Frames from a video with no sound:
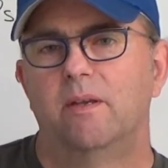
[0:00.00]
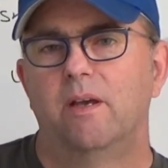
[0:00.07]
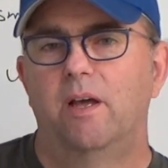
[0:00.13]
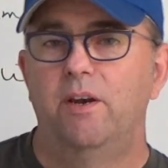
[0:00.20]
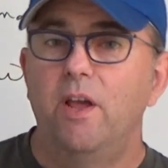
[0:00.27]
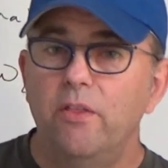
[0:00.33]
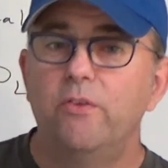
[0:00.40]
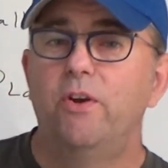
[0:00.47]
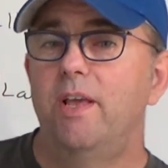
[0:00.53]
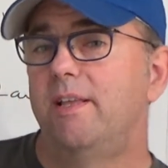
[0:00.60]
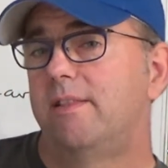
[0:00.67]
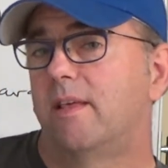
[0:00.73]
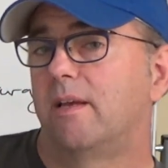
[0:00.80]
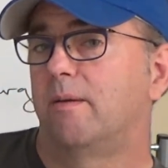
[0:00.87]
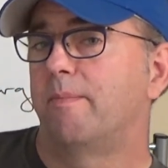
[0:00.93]
Another neat
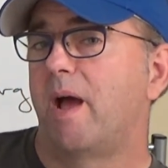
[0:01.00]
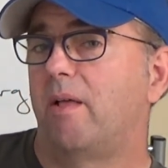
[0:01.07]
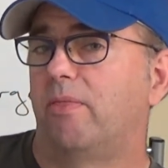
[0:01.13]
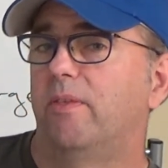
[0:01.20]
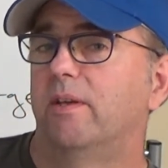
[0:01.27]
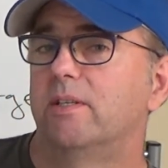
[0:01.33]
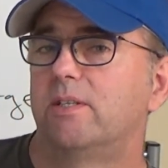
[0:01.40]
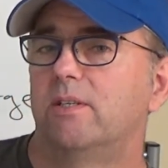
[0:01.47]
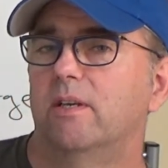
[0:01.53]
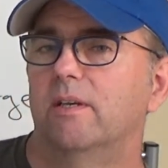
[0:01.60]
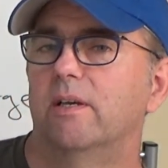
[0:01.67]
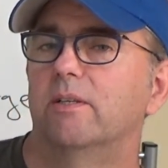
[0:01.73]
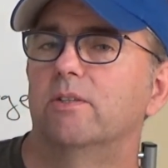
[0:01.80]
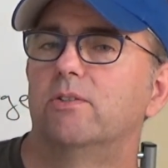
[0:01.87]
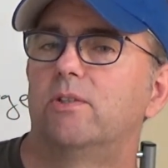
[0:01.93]
thing about this
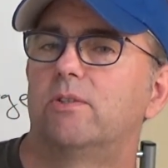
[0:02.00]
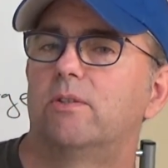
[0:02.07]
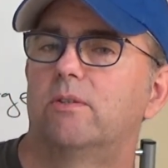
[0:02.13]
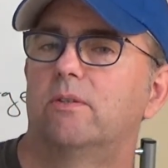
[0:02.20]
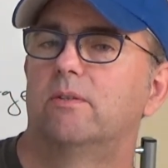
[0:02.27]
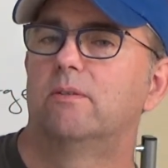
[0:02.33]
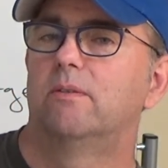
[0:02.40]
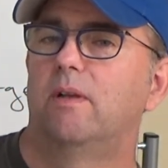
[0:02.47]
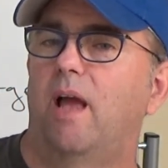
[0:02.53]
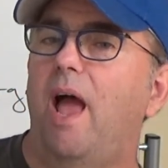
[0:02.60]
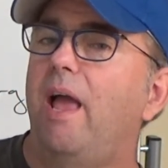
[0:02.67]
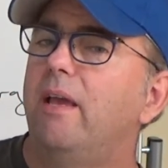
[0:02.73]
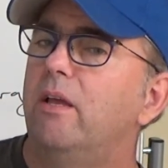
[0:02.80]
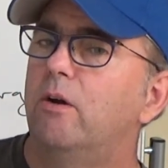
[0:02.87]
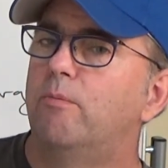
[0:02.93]
is
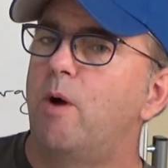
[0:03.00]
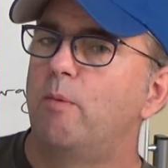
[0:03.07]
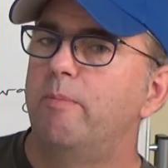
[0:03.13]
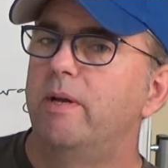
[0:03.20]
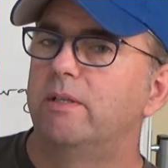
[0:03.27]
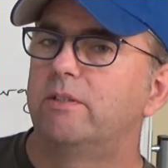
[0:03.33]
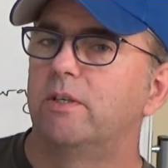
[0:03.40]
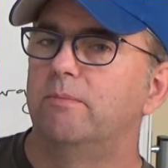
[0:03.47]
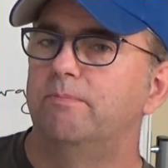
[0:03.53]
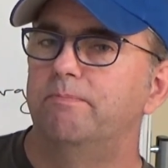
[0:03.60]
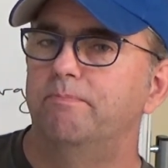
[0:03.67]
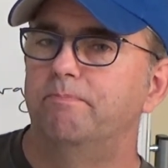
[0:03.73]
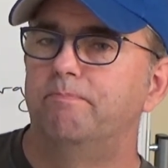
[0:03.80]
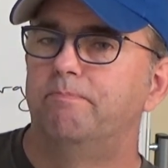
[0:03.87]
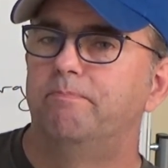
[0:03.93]
angular
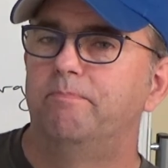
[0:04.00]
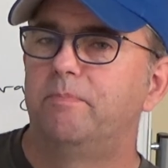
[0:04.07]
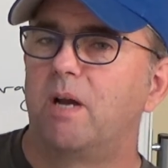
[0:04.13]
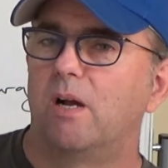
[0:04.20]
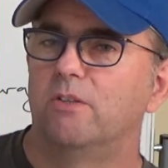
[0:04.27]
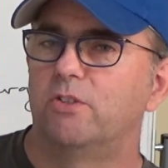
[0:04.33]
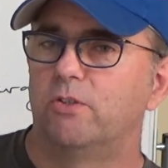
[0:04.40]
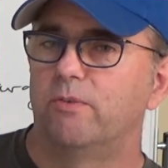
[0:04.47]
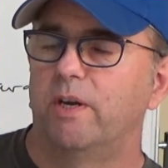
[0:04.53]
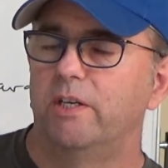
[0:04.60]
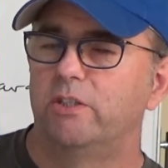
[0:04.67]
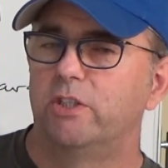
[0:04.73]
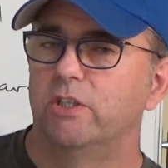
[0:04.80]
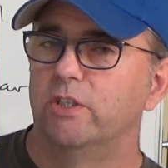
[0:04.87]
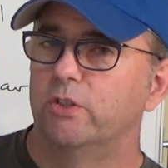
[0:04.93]
momentum
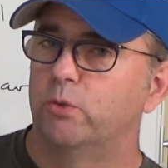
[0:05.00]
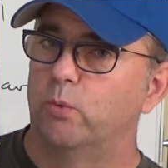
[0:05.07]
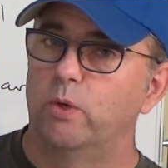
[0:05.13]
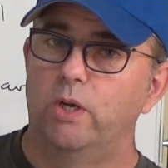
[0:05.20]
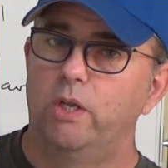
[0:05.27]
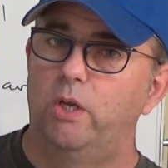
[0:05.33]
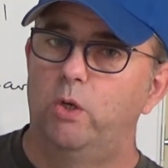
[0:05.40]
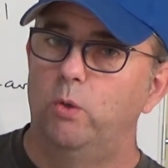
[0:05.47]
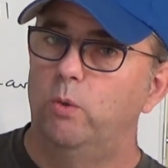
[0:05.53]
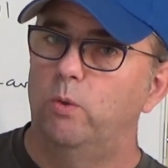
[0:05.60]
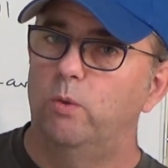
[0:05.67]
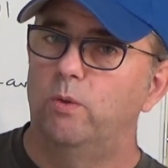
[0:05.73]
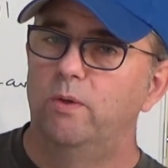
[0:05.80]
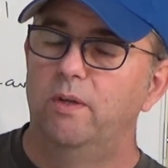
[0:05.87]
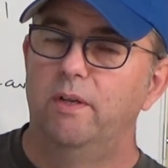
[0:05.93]
conservation is really
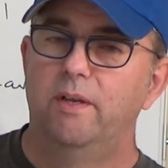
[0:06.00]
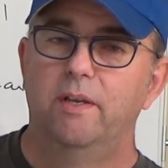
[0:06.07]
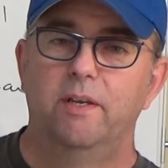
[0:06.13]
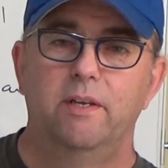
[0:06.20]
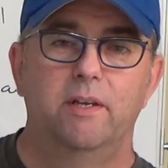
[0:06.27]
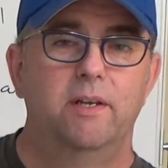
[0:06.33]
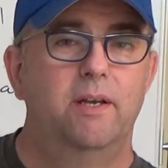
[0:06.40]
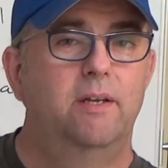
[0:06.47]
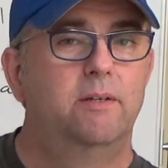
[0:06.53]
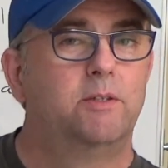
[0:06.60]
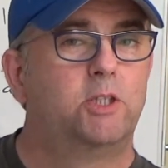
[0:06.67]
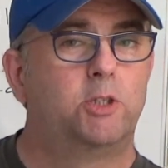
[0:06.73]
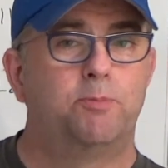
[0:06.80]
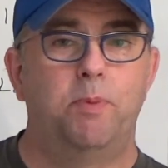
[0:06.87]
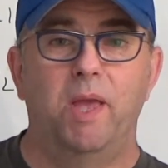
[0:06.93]
cool.
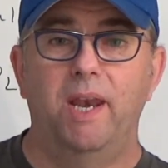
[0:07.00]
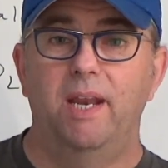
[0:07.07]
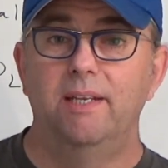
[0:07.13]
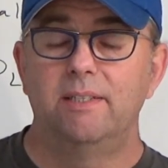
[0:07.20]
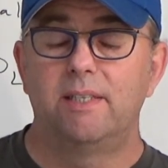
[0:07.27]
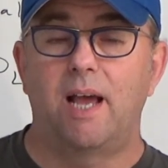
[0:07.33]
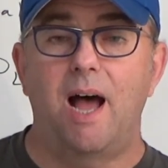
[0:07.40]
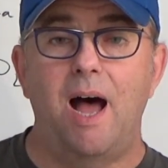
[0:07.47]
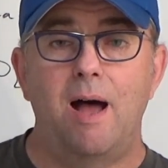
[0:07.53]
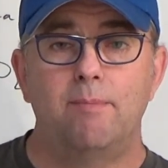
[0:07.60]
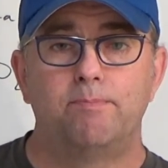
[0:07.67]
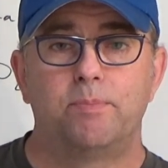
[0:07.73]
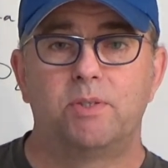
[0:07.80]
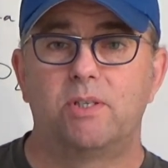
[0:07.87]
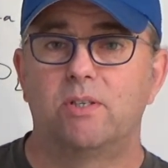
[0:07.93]
Spinning
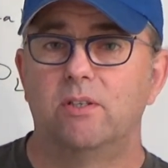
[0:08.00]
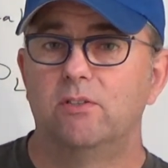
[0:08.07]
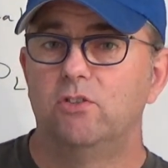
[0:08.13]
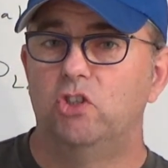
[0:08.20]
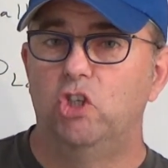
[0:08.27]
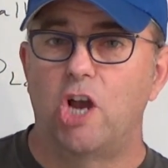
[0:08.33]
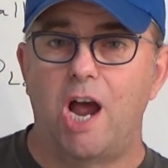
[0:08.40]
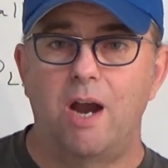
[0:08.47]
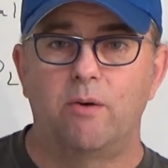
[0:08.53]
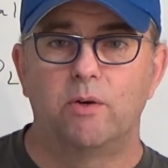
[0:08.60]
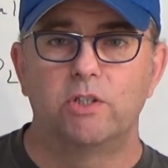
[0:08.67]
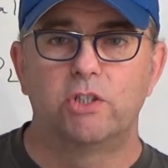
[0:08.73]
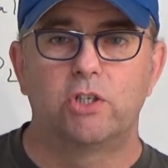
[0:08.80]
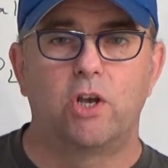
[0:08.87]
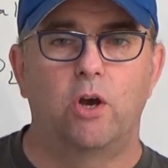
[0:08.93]
tops,
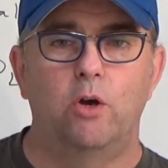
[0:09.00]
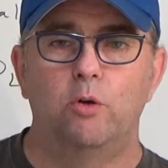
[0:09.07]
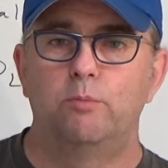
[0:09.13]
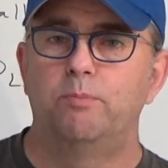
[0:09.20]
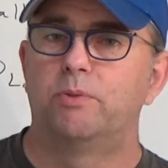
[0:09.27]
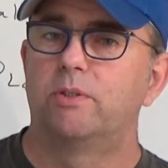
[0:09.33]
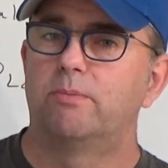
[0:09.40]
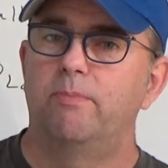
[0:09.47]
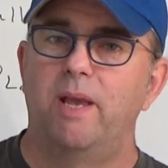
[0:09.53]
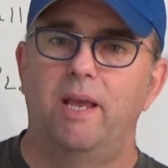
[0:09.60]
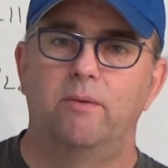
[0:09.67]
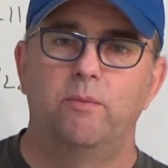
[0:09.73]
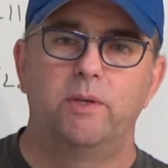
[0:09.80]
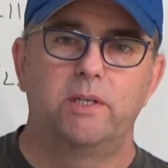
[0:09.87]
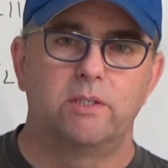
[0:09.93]
gyroscopes,
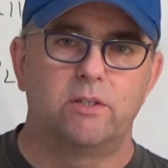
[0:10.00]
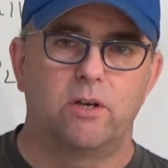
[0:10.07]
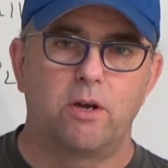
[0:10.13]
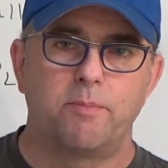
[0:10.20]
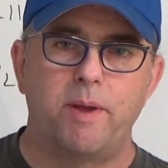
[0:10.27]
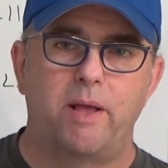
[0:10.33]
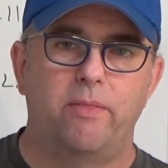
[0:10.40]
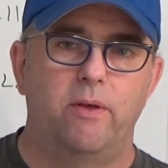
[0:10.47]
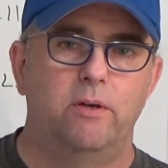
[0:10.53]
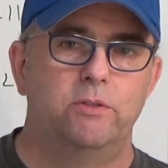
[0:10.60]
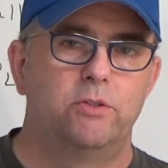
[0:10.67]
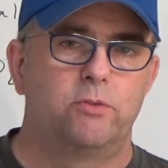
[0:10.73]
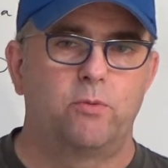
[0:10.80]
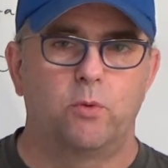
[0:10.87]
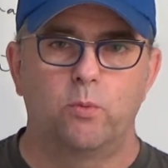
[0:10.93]
man, we could talk about
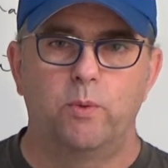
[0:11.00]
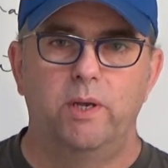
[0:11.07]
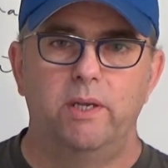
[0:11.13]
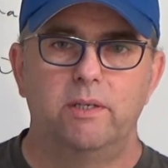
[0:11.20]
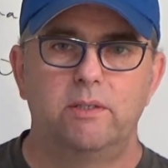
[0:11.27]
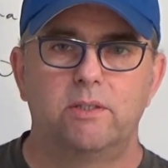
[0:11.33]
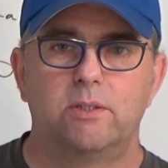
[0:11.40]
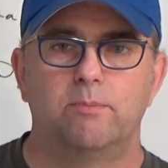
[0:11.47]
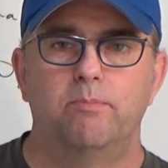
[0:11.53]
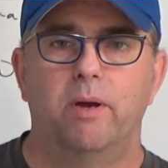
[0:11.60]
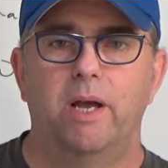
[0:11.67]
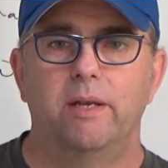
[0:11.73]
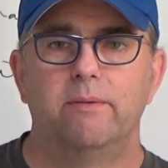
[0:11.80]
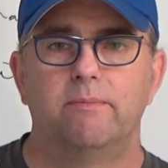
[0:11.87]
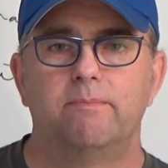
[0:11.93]
those for weeks,
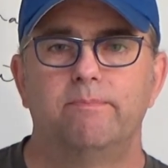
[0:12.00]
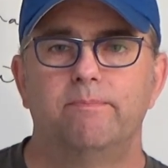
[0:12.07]
but